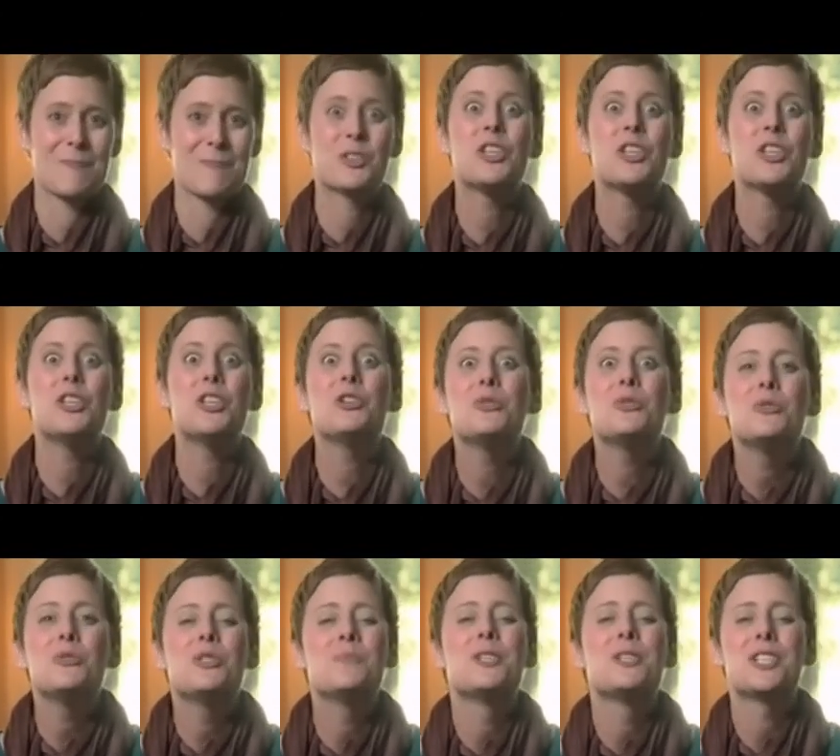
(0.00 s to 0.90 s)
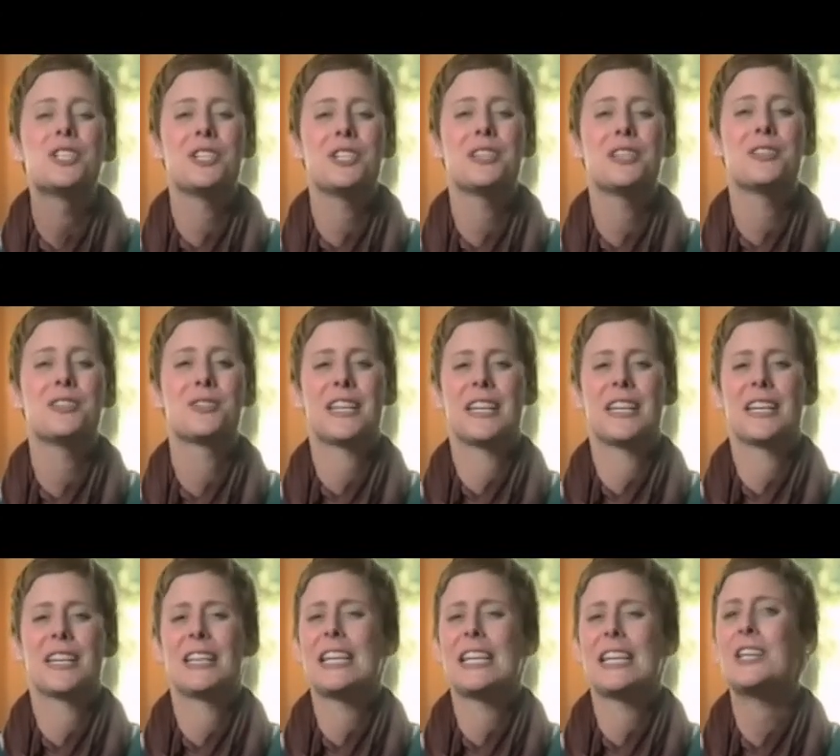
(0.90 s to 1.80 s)
Huge machinery
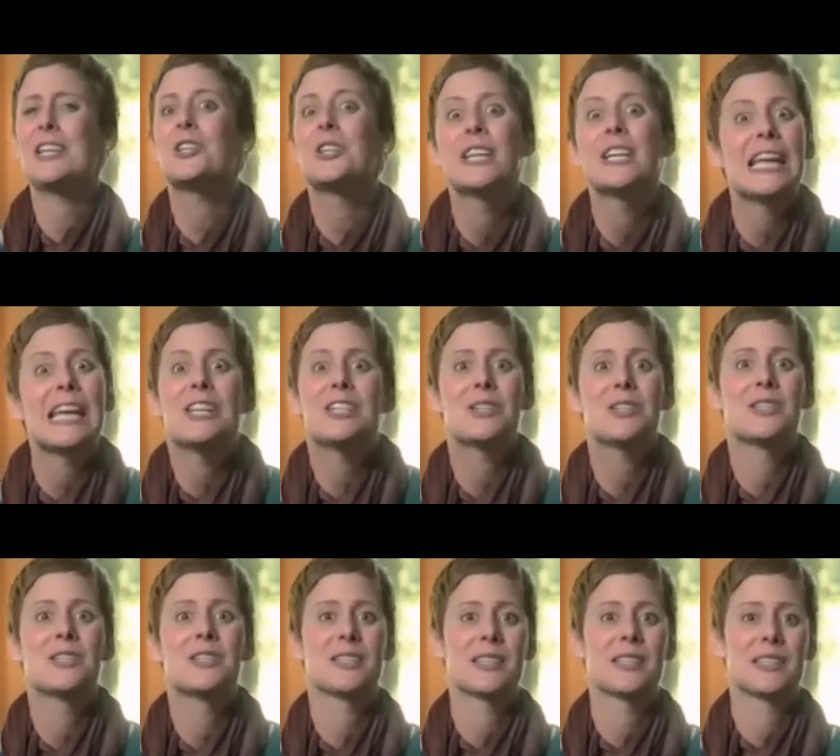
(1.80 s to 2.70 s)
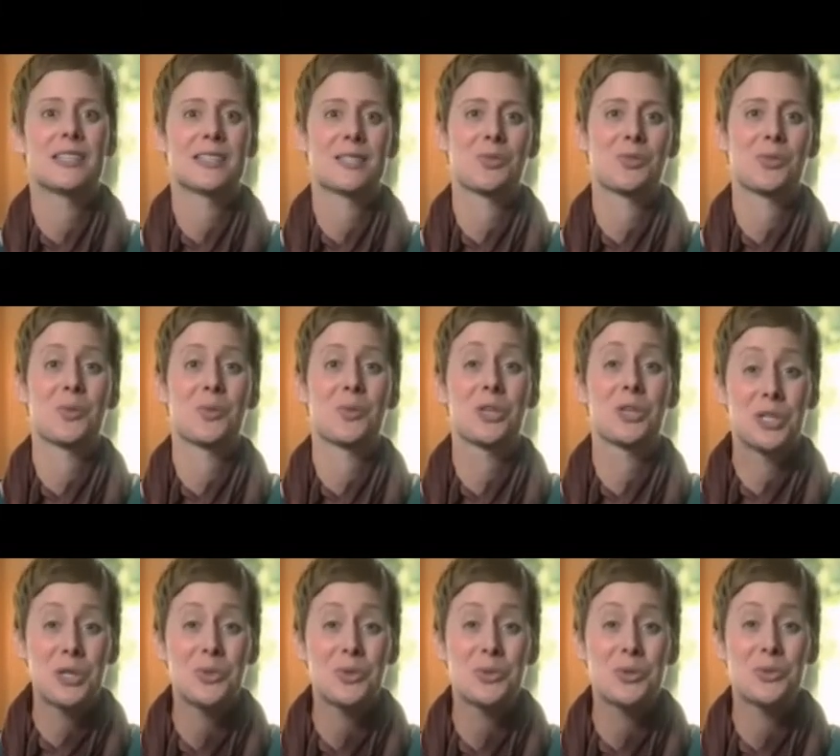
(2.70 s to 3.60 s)
and irrigation systems were
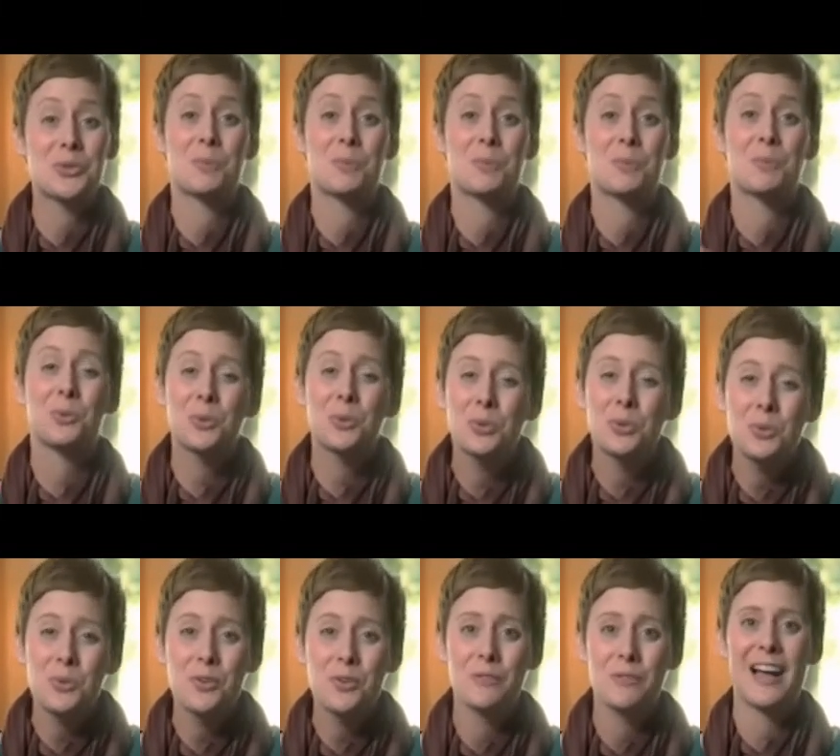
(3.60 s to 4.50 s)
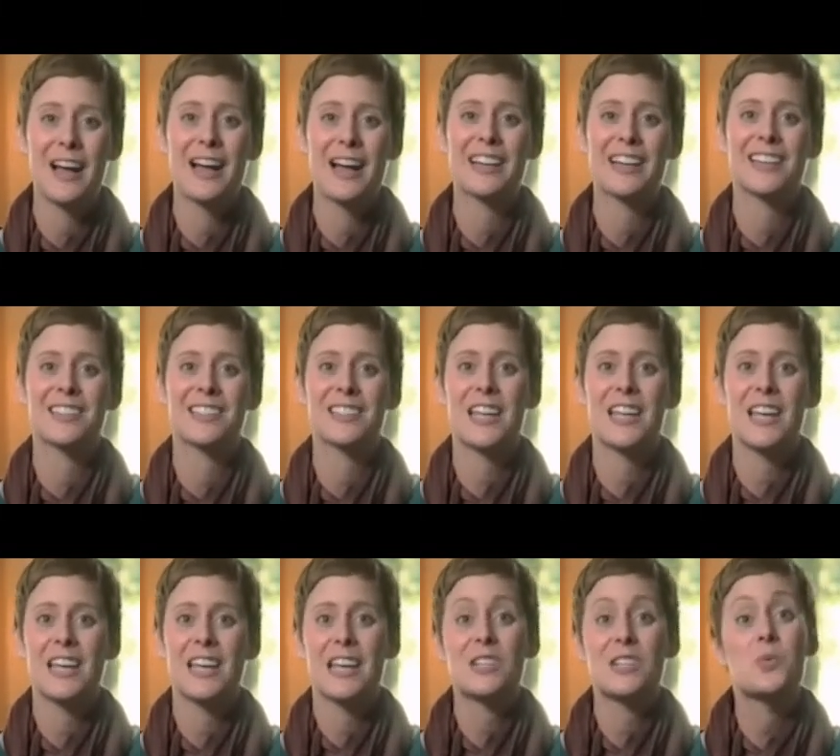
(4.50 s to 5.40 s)
used used to prune the vines,
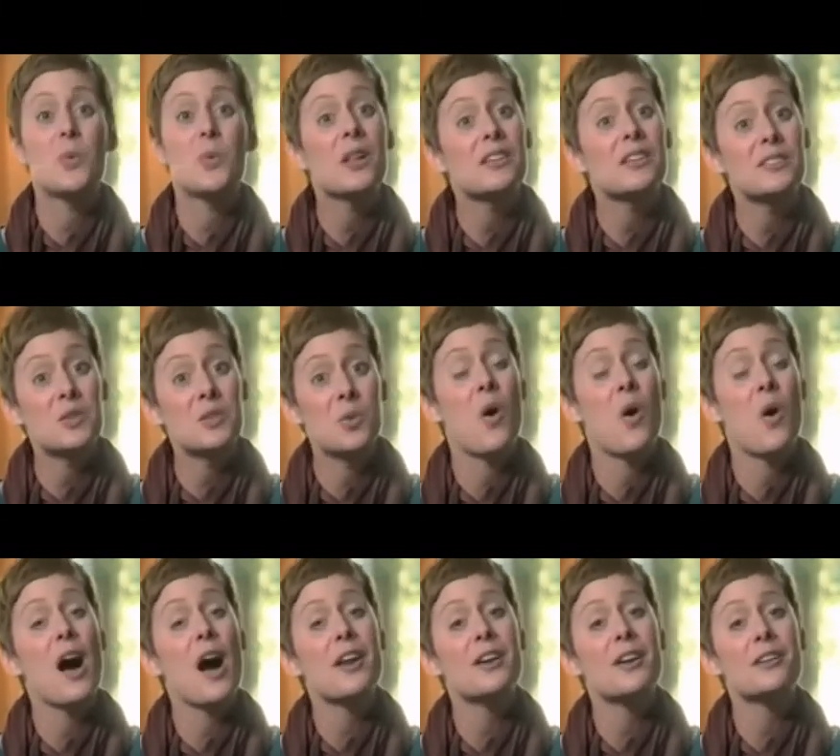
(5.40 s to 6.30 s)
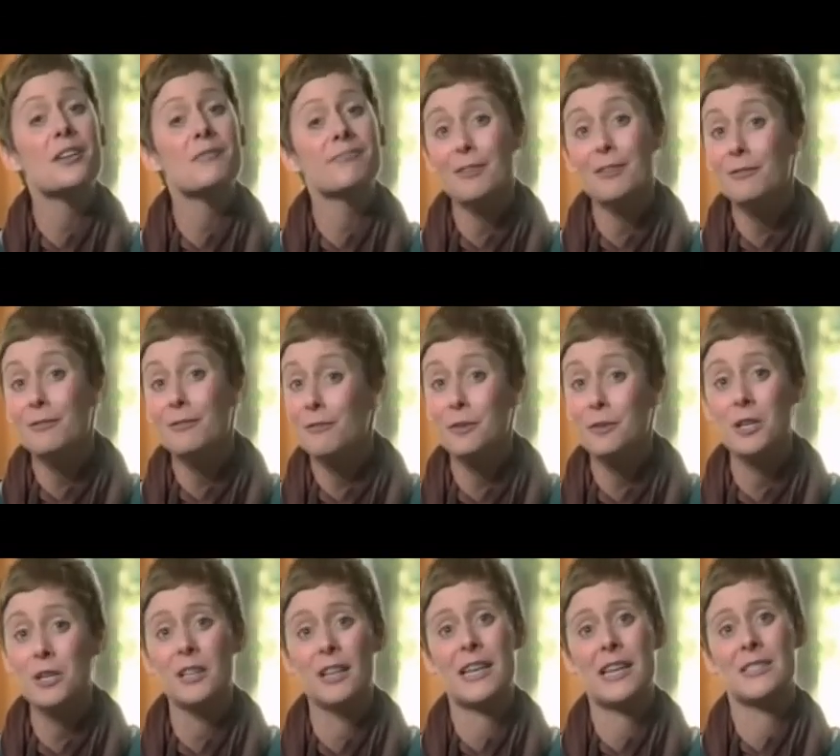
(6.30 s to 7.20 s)
as well as to water and
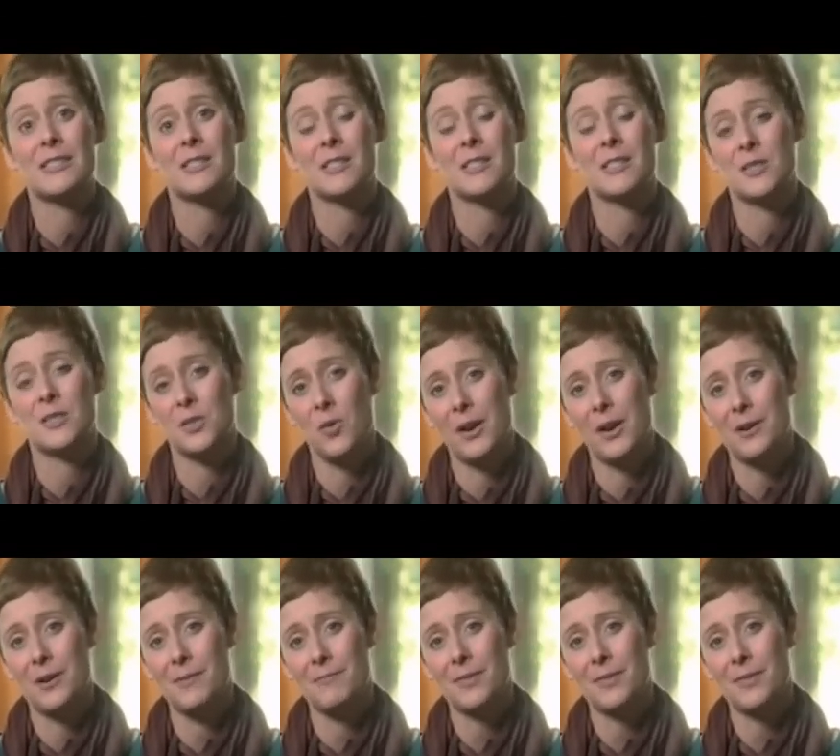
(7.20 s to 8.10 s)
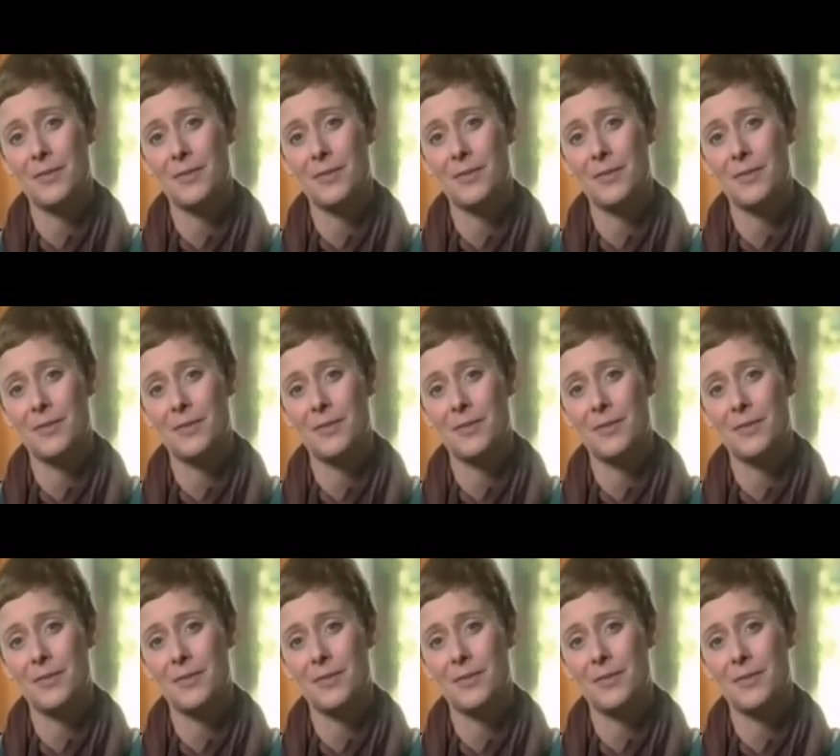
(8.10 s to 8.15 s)
fertilize the soil.